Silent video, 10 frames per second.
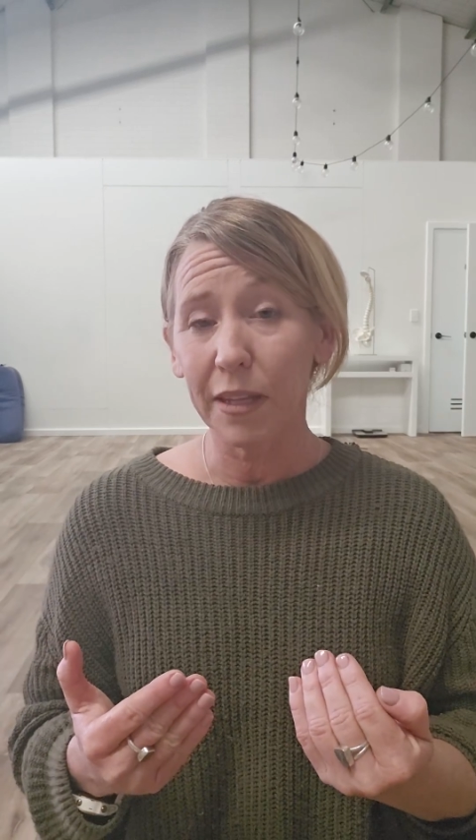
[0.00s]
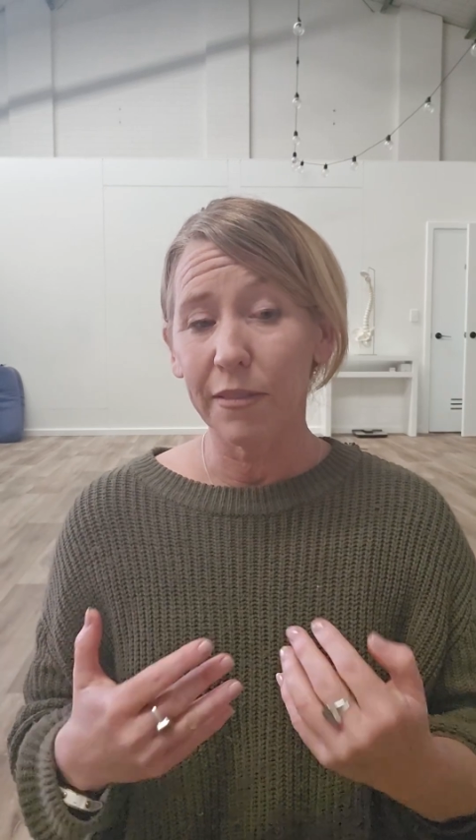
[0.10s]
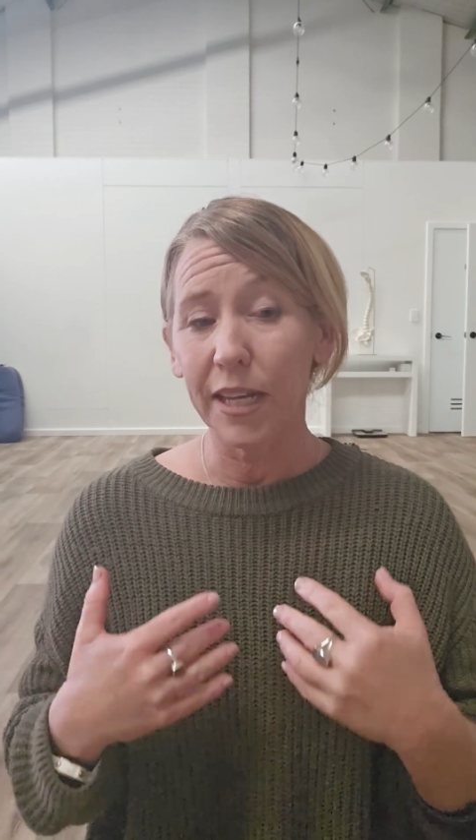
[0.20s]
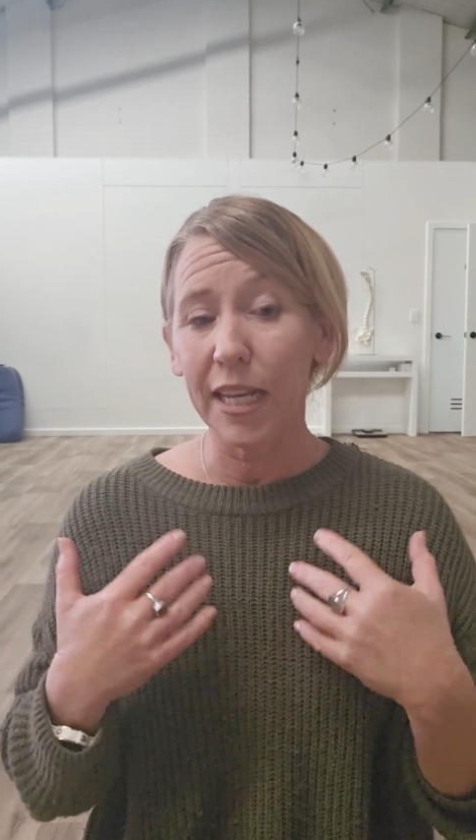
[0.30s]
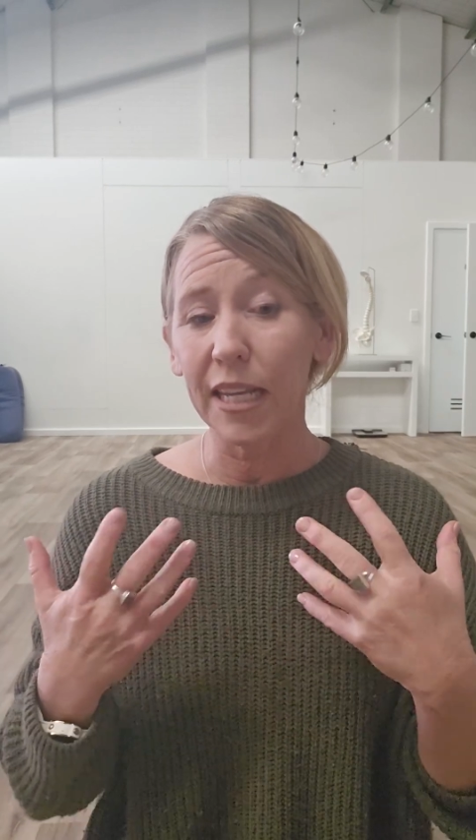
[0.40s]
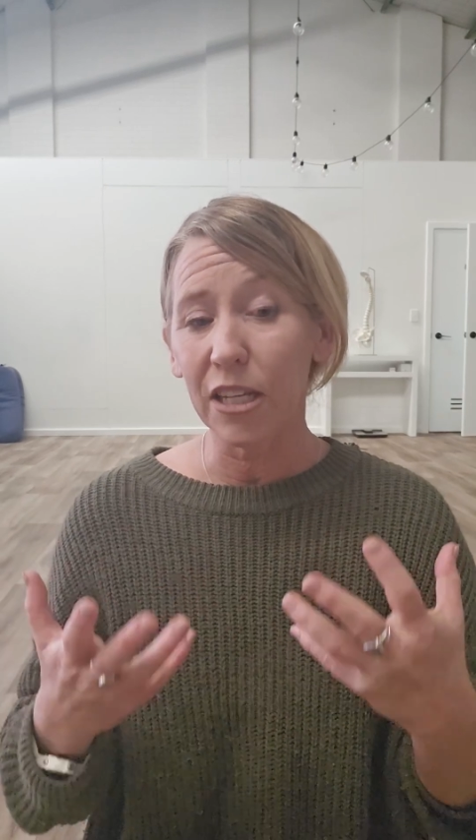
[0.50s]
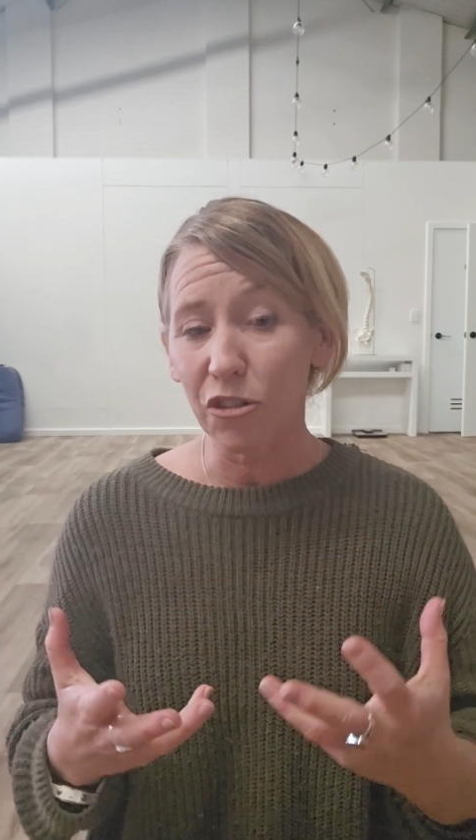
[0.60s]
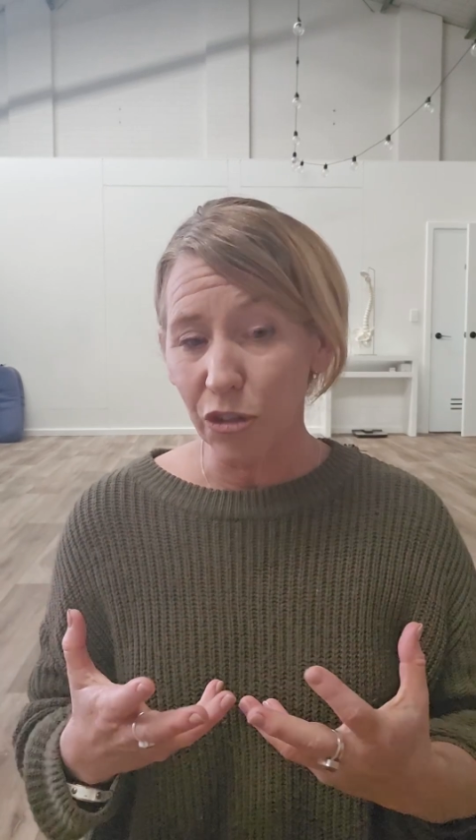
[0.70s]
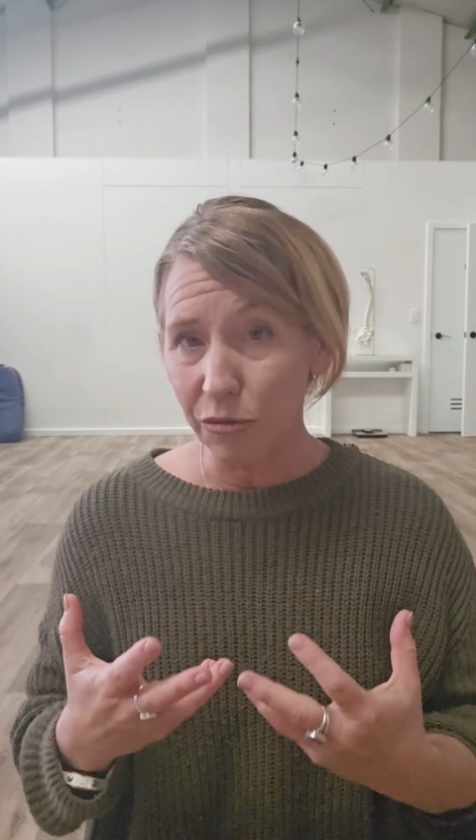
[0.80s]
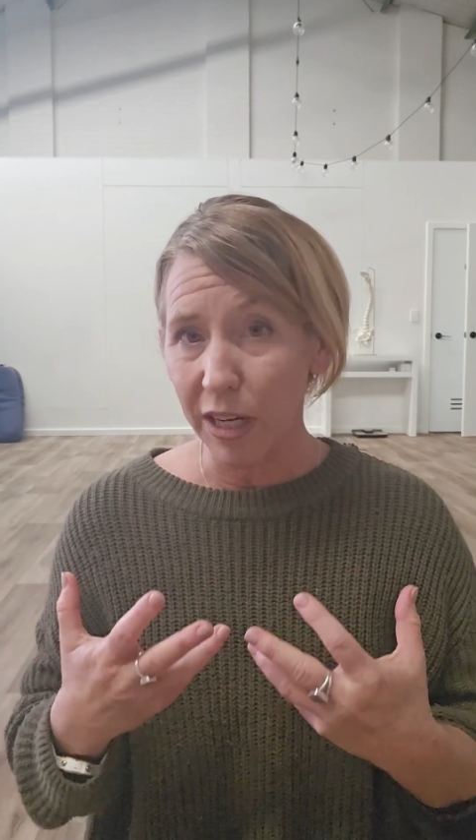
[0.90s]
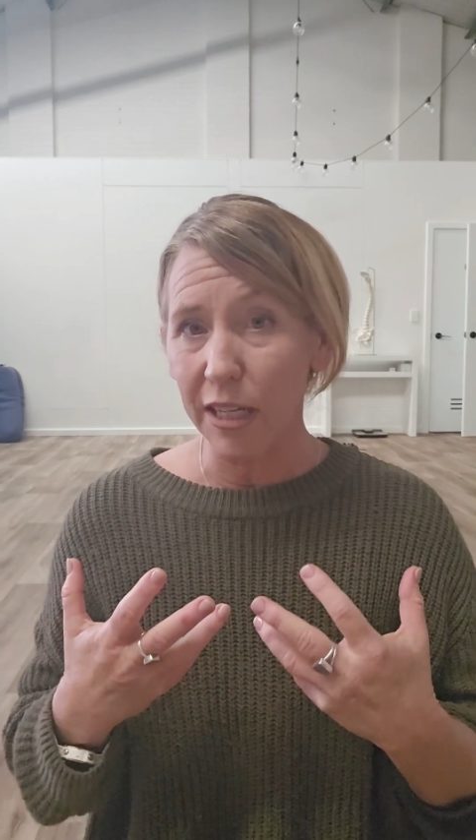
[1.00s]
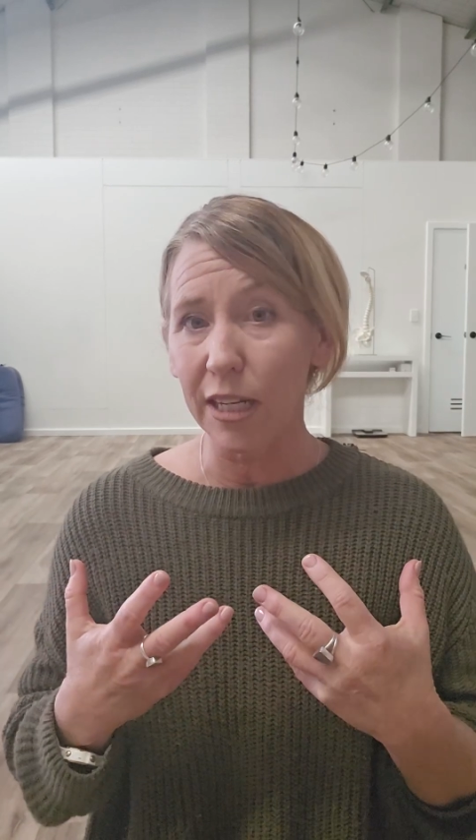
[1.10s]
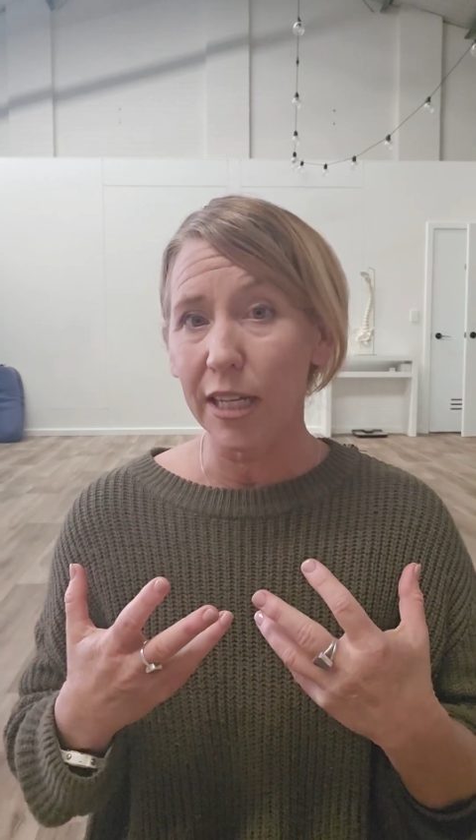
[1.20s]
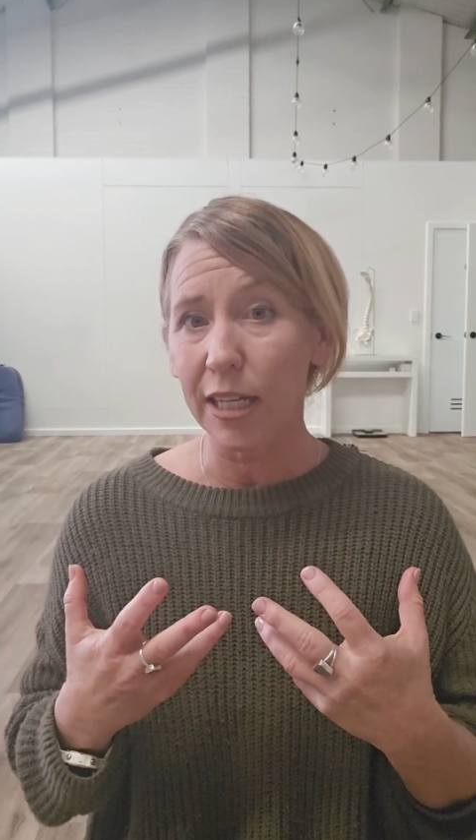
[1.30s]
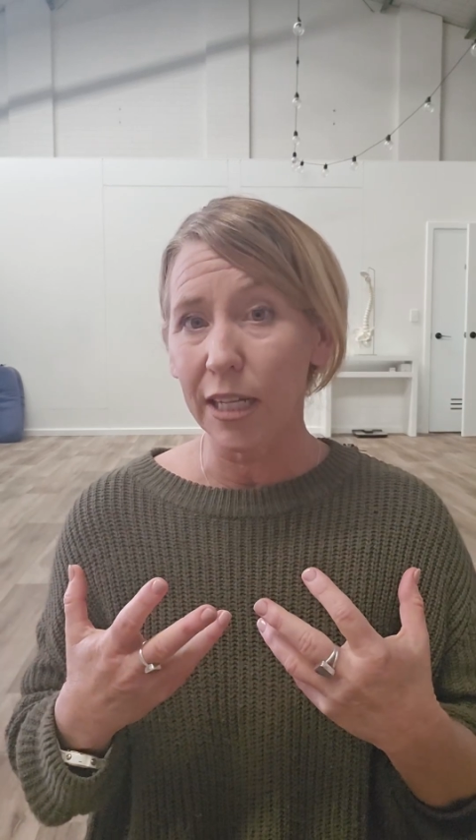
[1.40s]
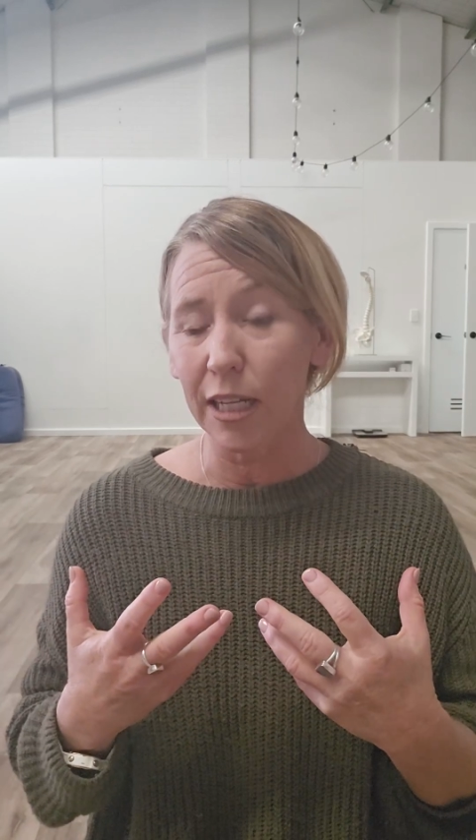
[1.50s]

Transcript: that he can do regularly